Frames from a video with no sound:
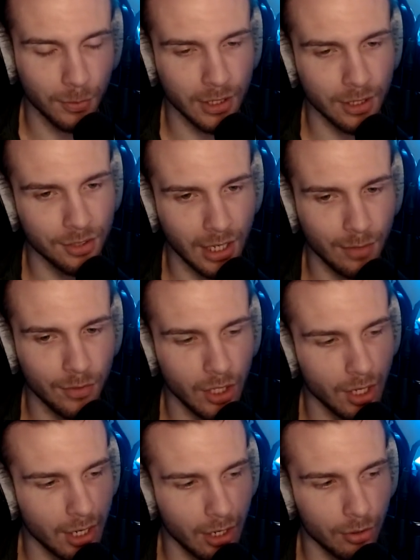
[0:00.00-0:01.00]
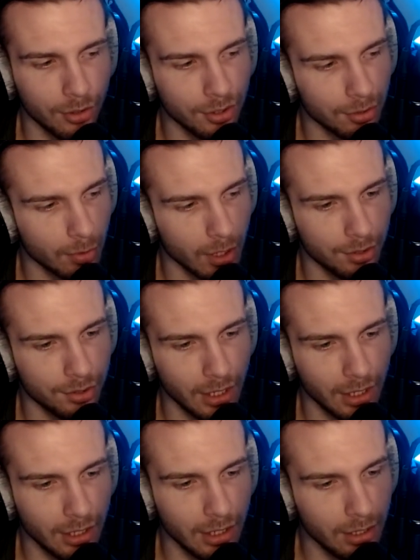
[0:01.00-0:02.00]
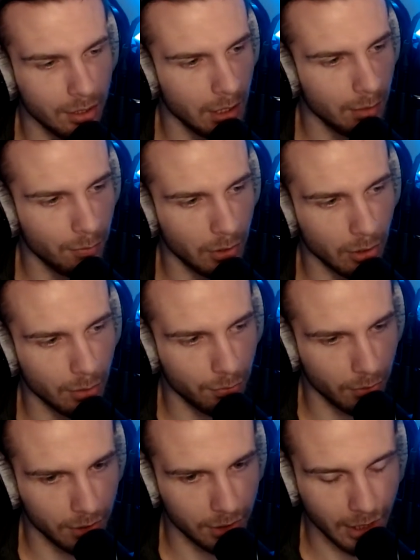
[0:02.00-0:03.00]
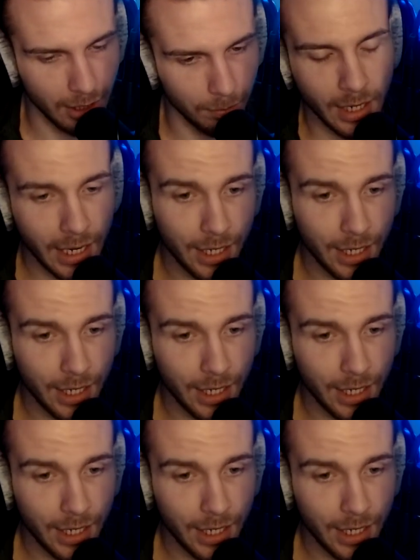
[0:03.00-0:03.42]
because I have a lot of hours in Rust and it is a very fun game.